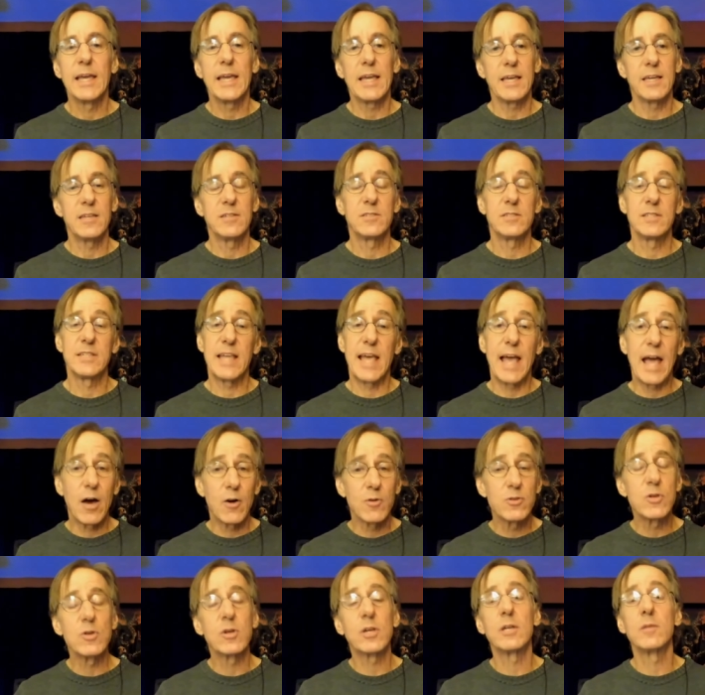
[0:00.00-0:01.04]
is now
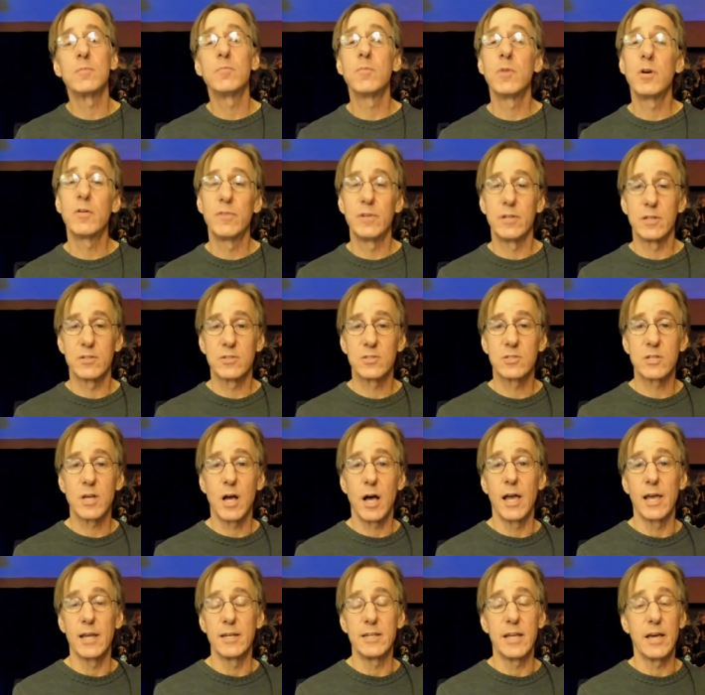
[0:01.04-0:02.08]
you can move it
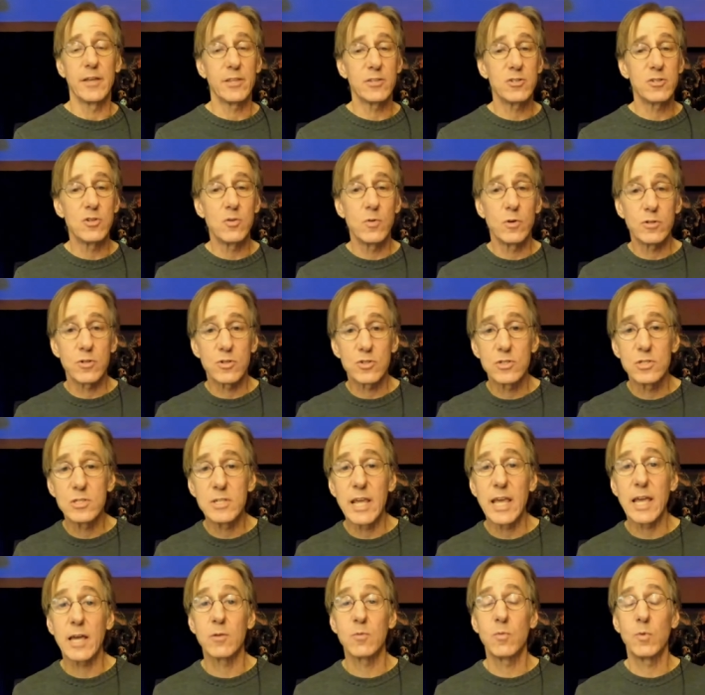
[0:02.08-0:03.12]
aside. Now that you
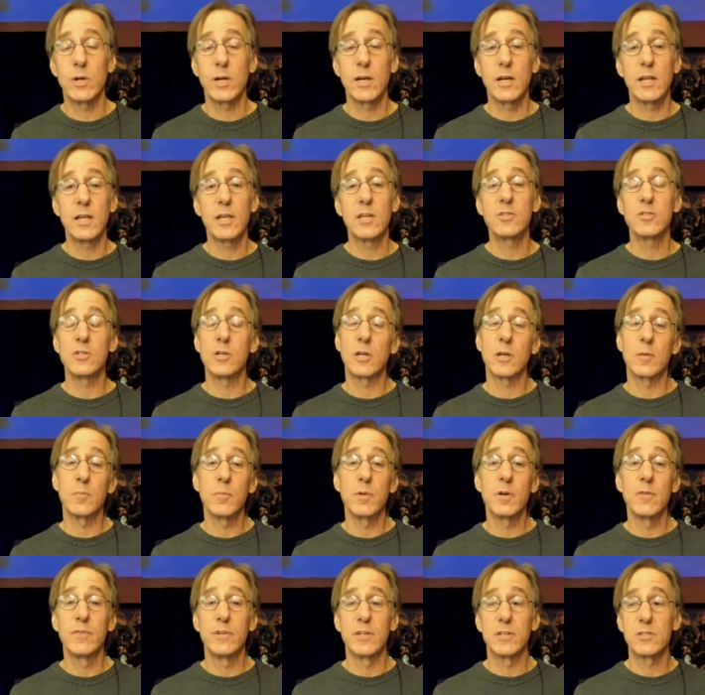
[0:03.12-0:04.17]
understand what it is, you can
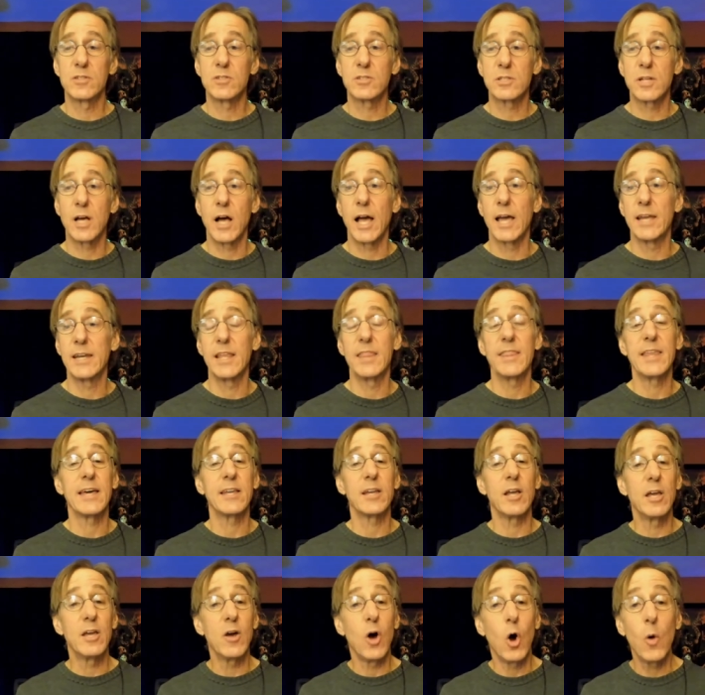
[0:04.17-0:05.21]
move it aside, and that
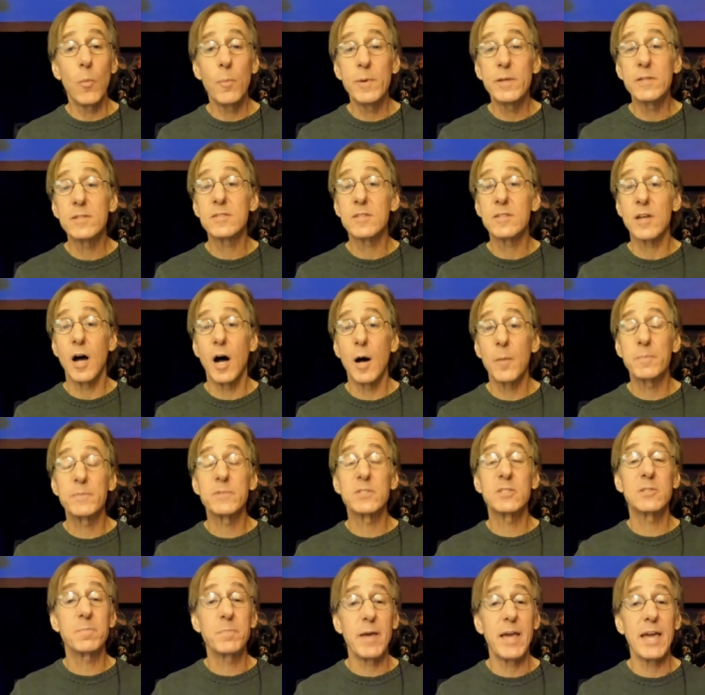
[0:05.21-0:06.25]
opens up
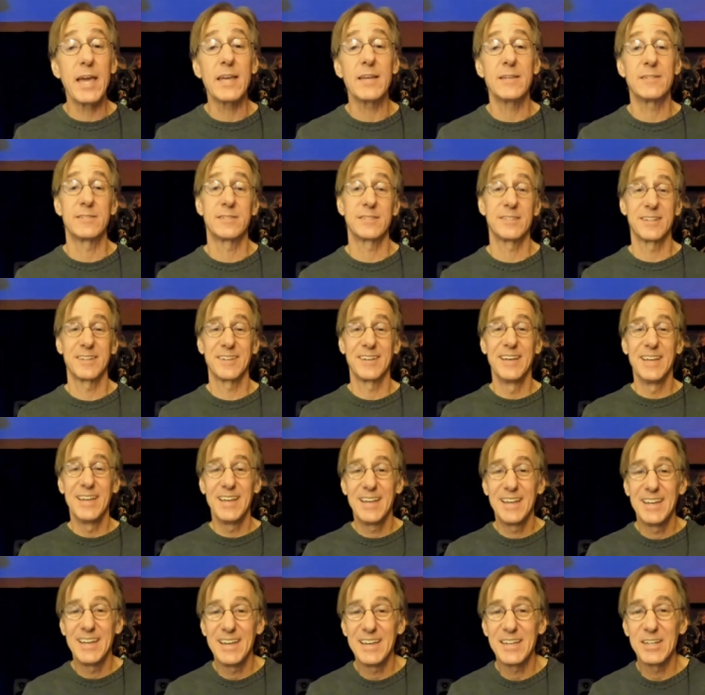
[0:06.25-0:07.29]
space.
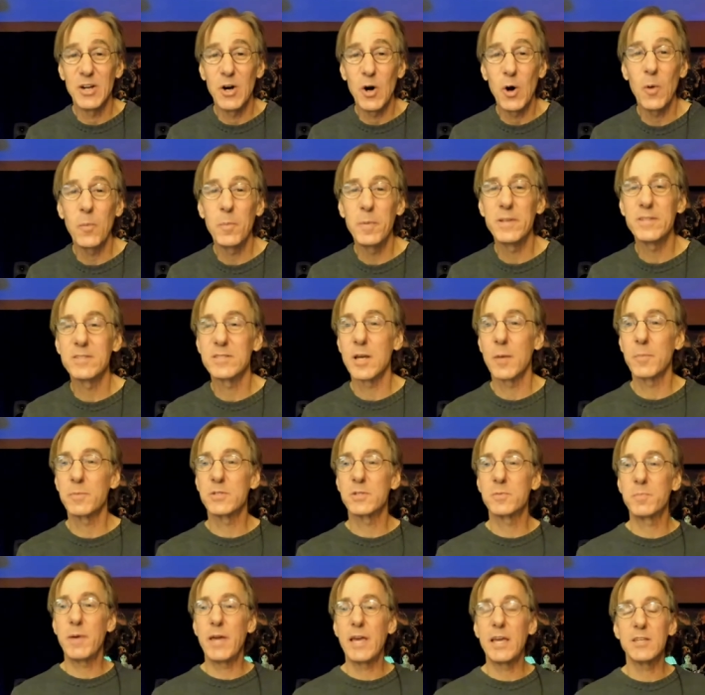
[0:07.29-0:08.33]
It opens up
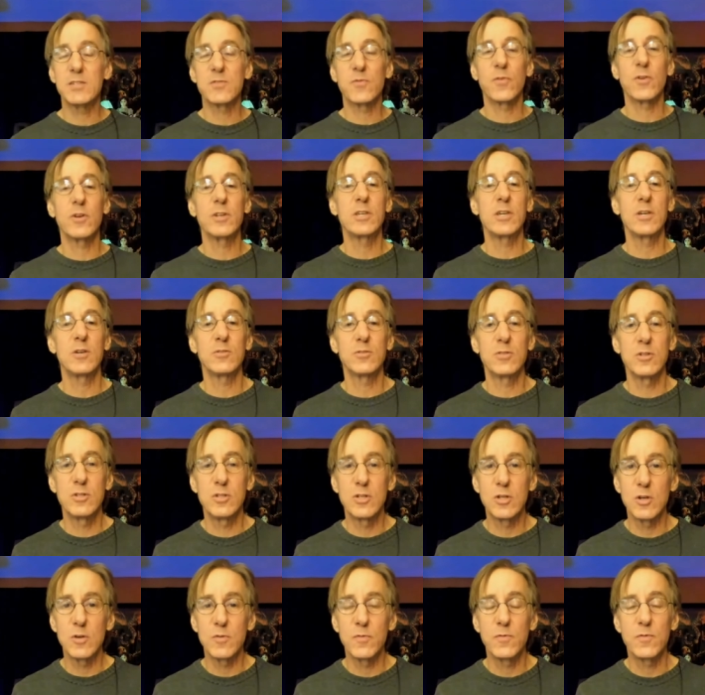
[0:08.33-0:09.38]
space for you to
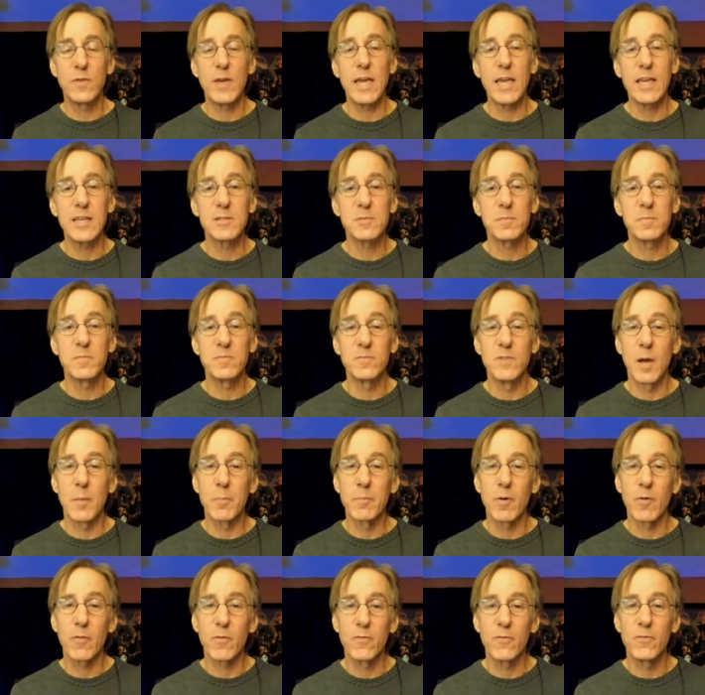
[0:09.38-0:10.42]
do phase
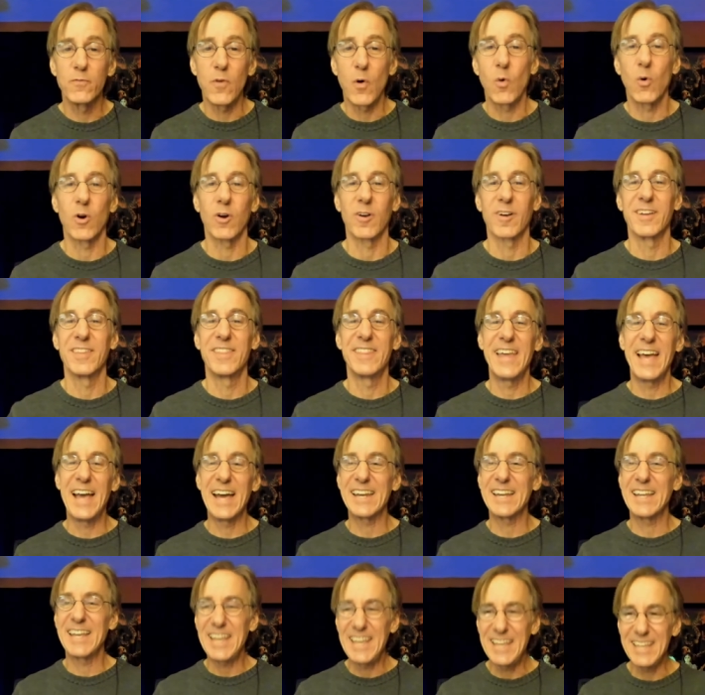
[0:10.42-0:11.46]
number four, and
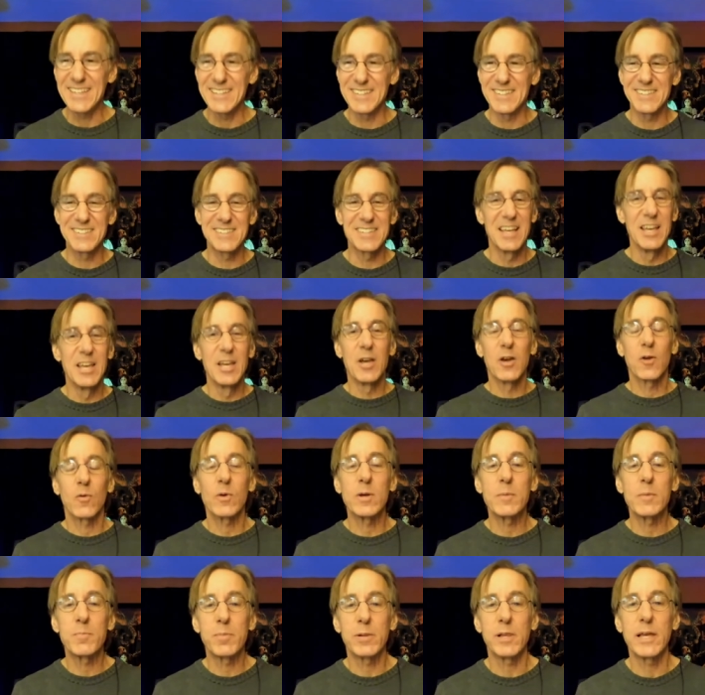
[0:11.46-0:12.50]
that is
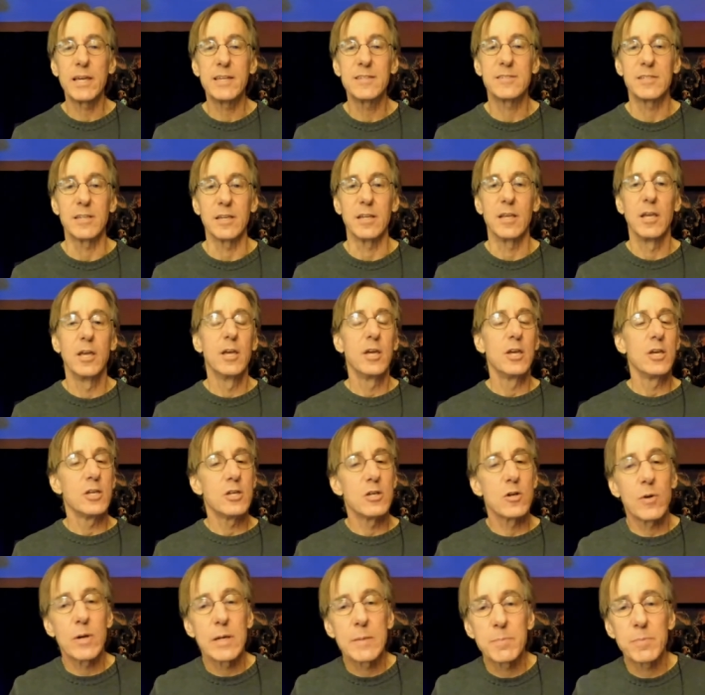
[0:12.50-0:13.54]
replace it.
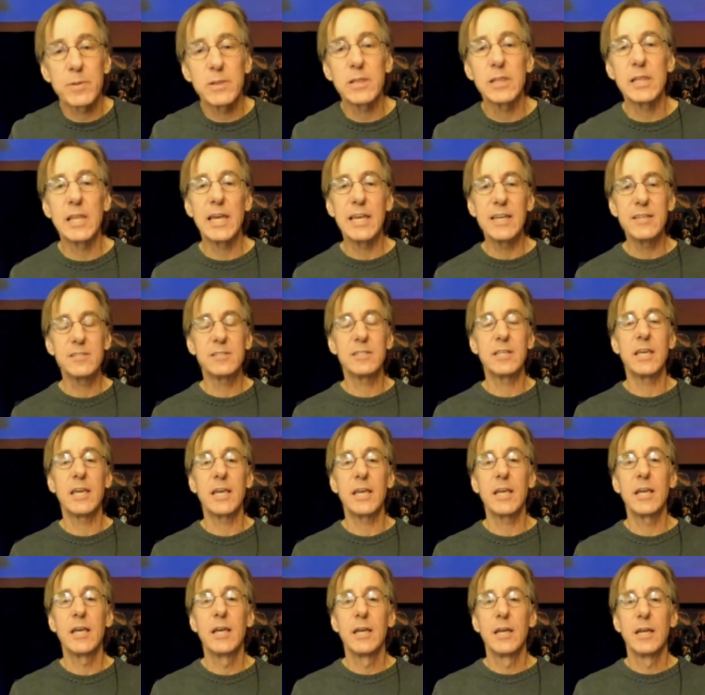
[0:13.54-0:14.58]
You're
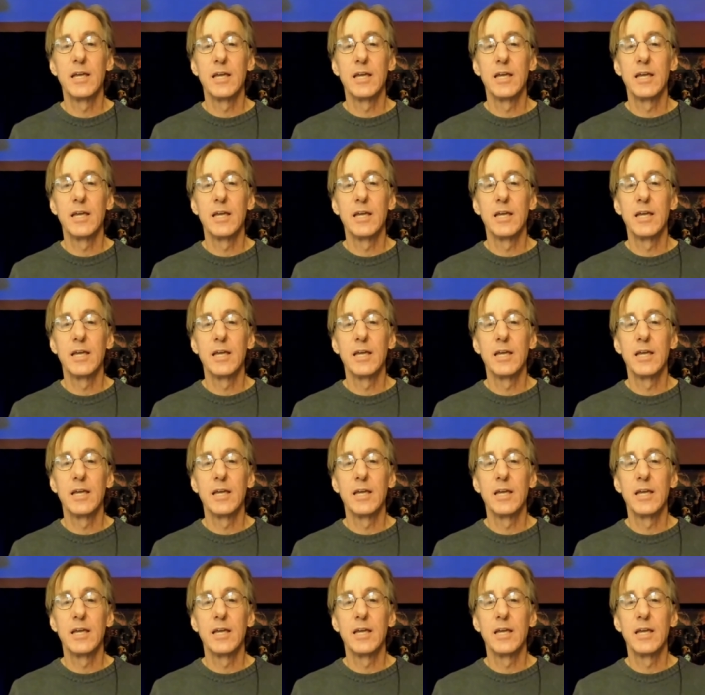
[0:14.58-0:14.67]
replacing